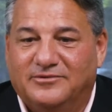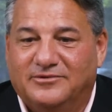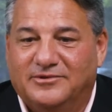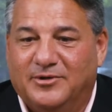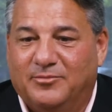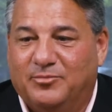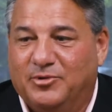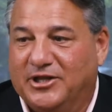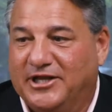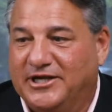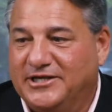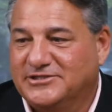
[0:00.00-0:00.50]

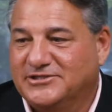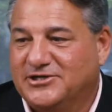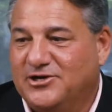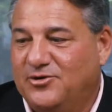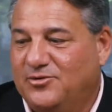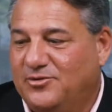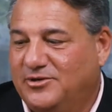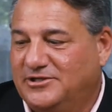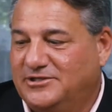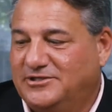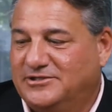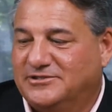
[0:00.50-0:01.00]
the play's
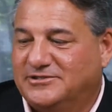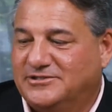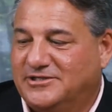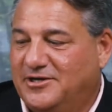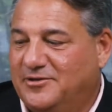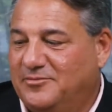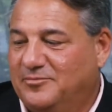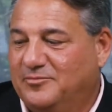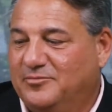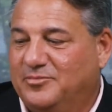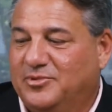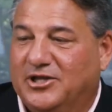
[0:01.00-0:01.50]
going to
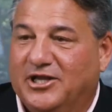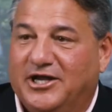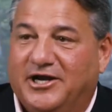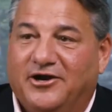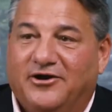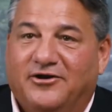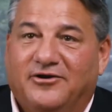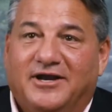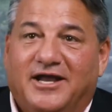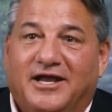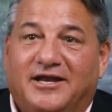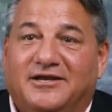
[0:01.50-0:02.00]
some
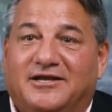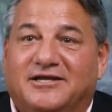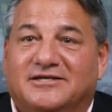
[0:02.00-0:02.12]
player that